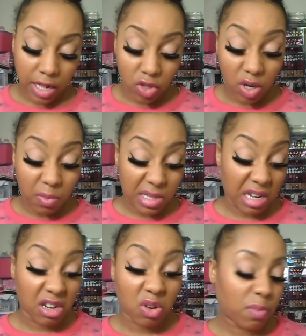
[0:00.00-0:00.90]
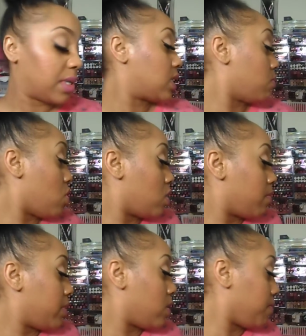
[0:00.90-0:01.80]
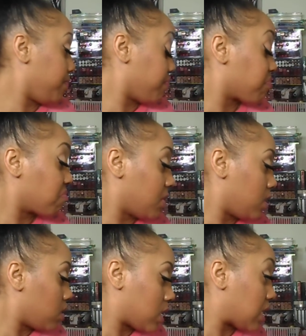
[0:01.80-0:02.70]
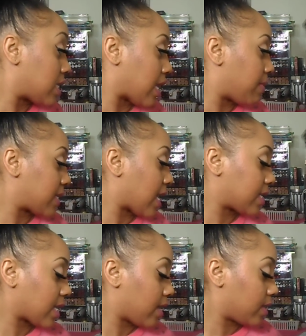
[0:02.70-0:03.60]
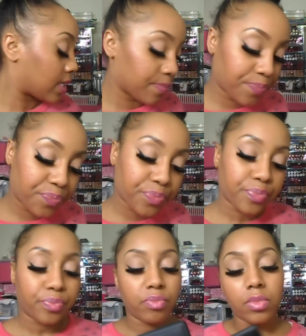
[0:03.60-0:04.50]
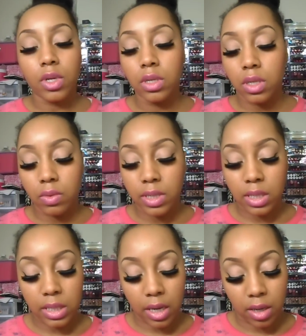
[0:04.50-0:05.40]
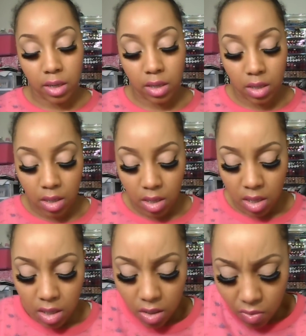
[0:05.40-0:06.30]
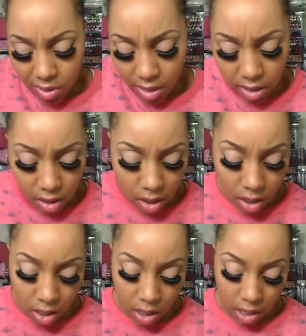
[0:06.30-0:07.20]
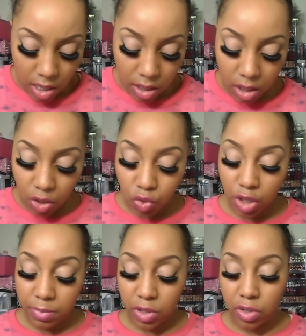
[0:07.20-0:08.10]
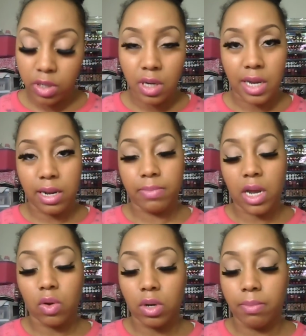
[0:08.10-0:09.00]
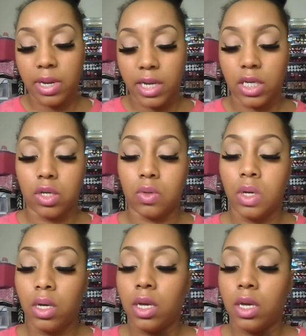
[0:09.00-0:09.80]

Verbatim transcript: So I thought it was a little bit smaller, but same exact size. So inside you get a huge mirror, and I'm not going to blind you.